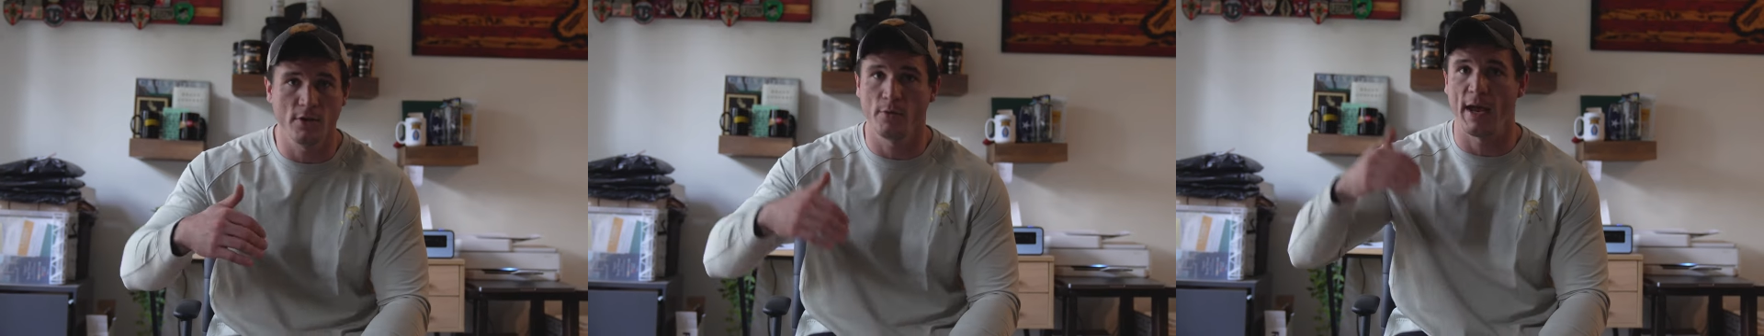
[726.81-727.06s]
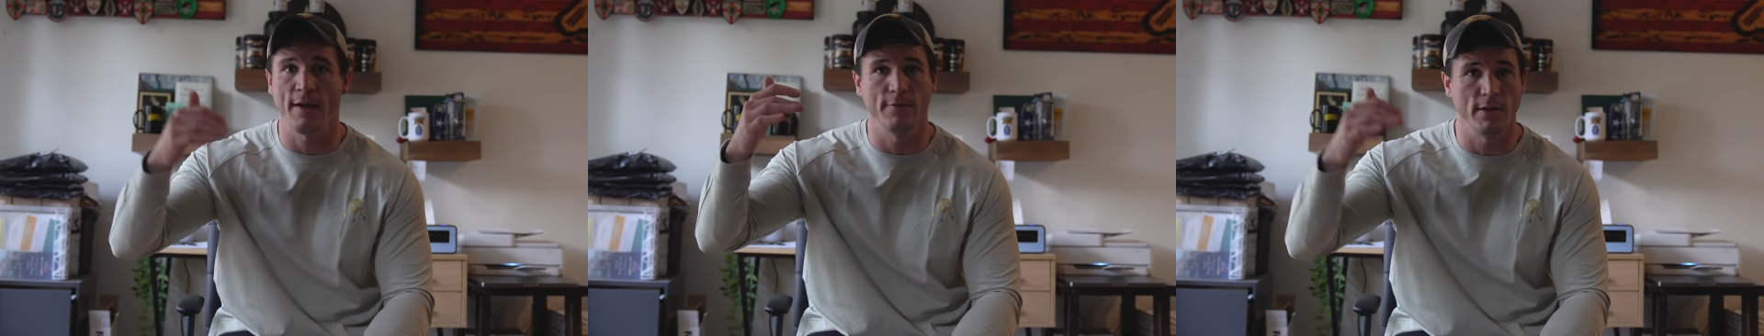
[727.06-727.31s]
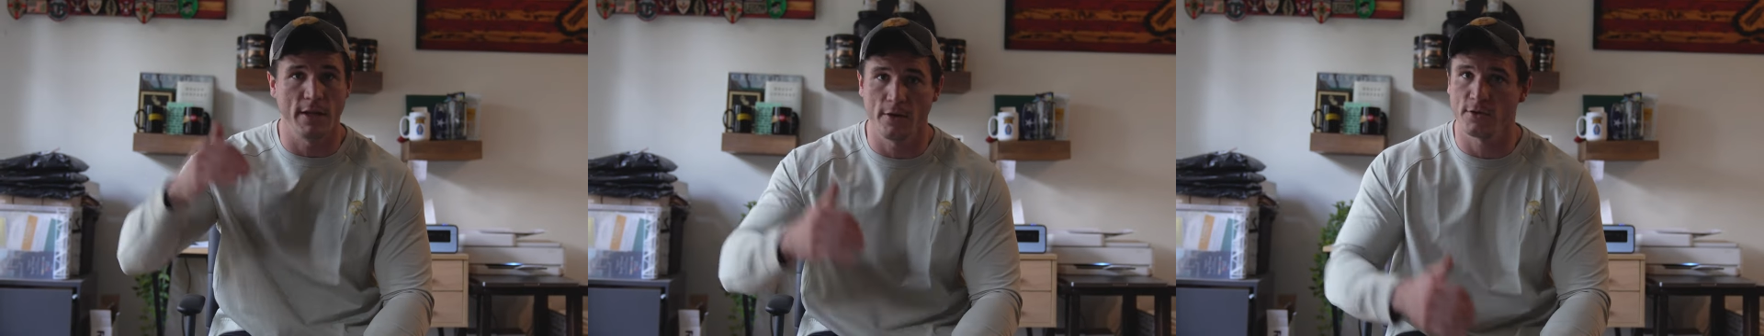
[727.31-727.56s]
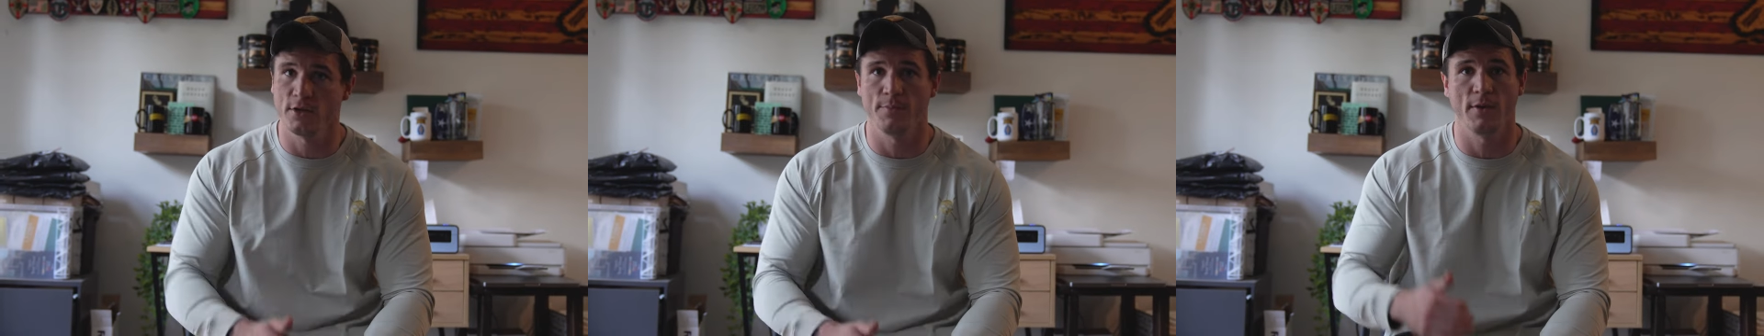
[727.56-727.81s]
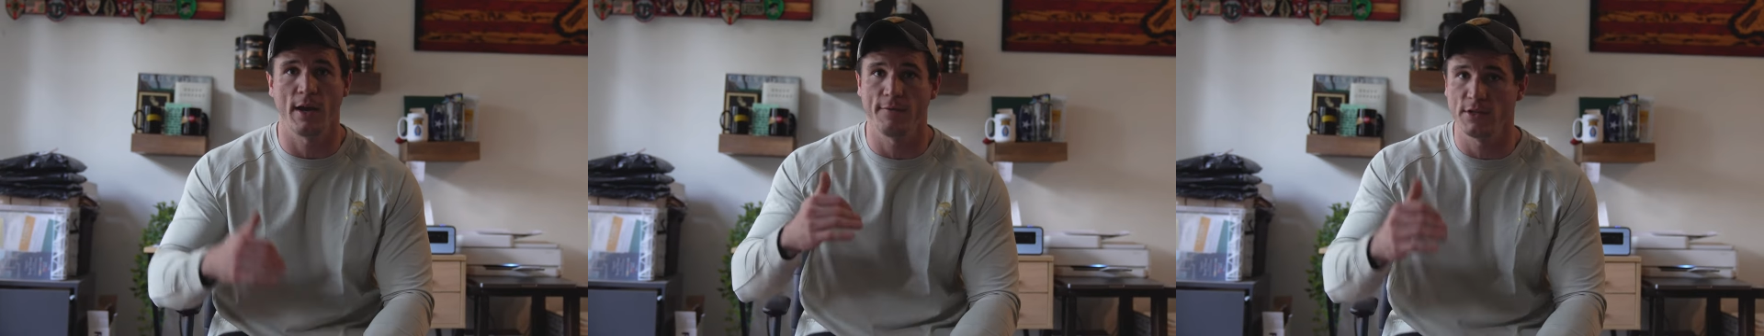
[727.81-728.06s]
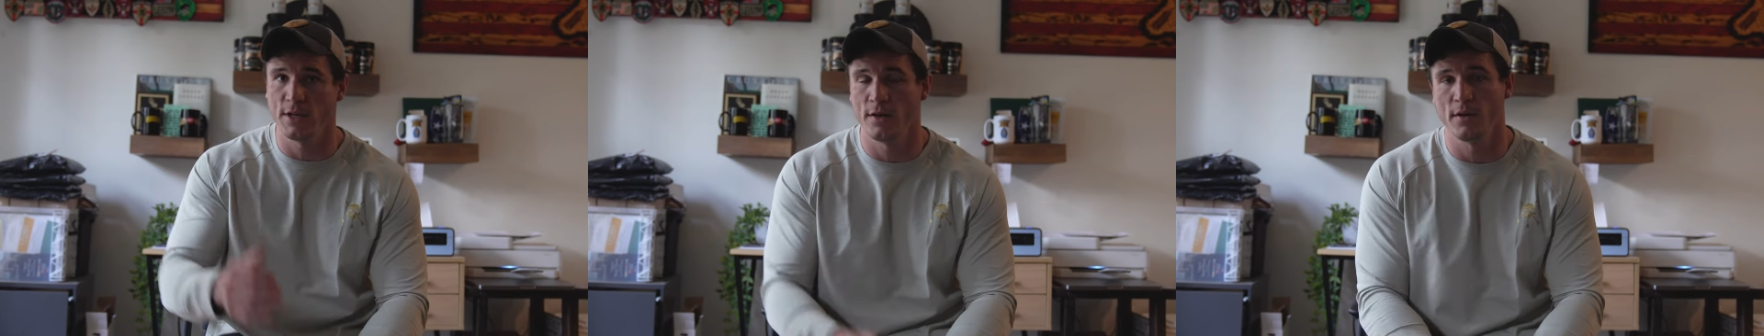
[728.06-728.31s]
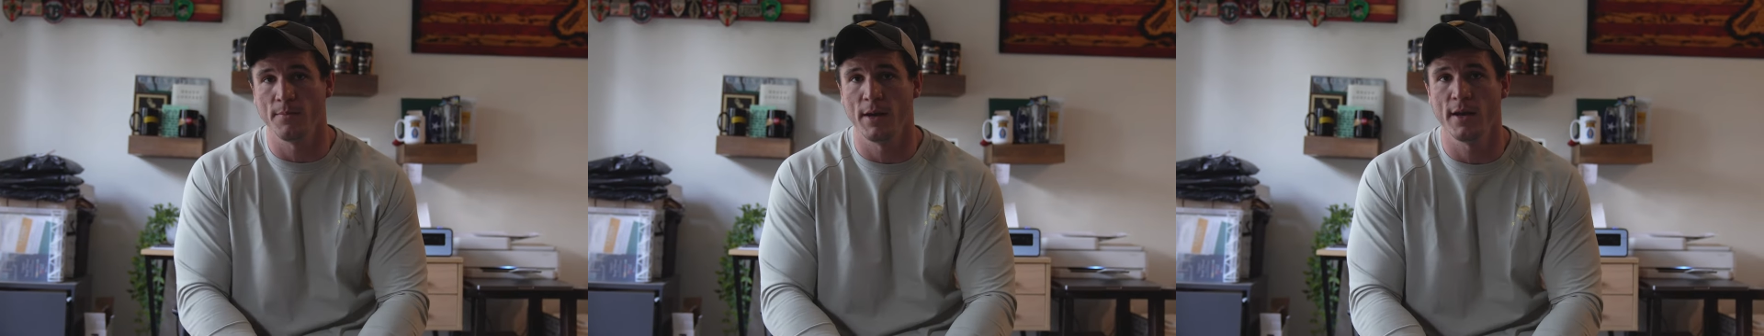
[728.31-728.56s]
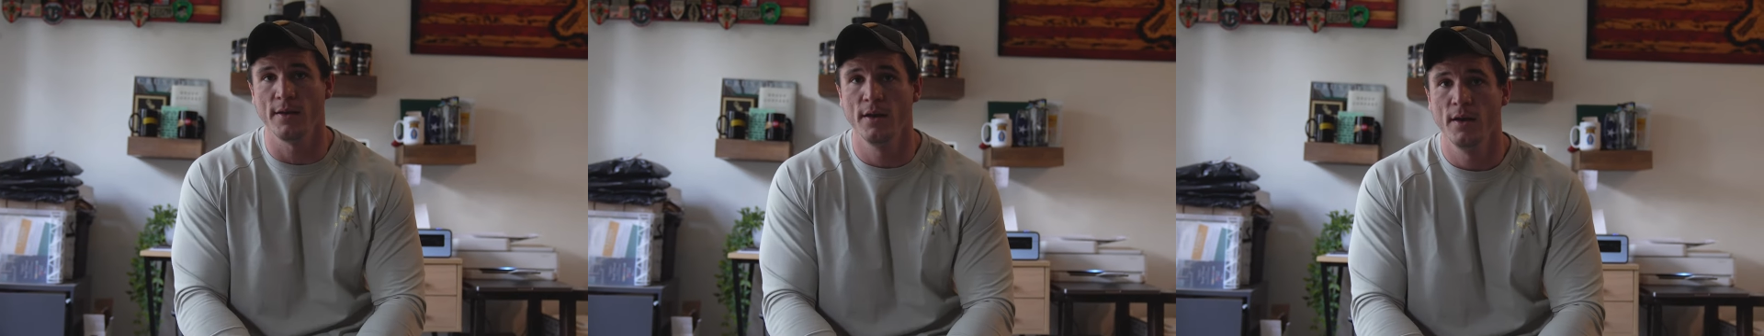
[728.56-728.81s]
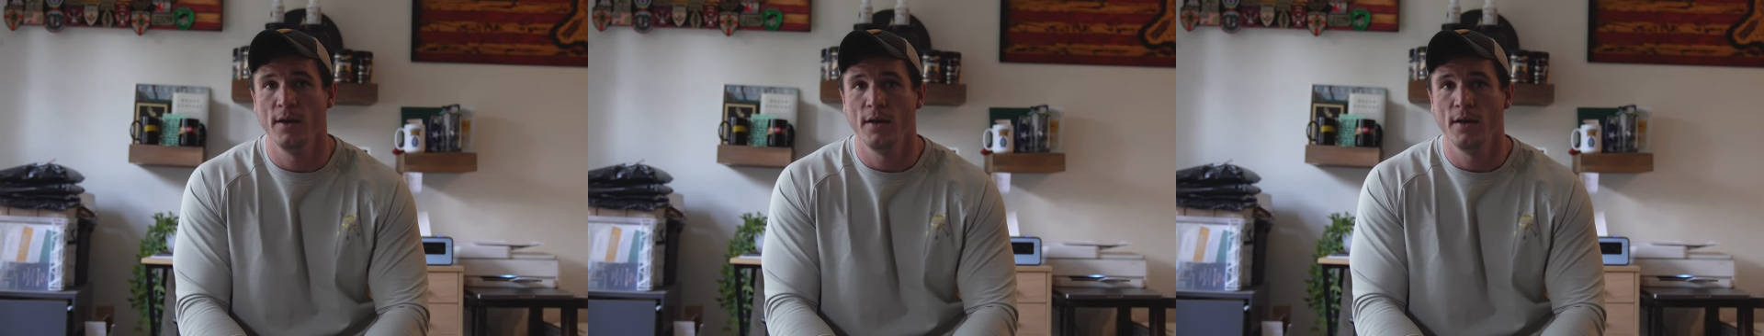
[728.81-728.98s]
you have a leadership, you have a chain of command,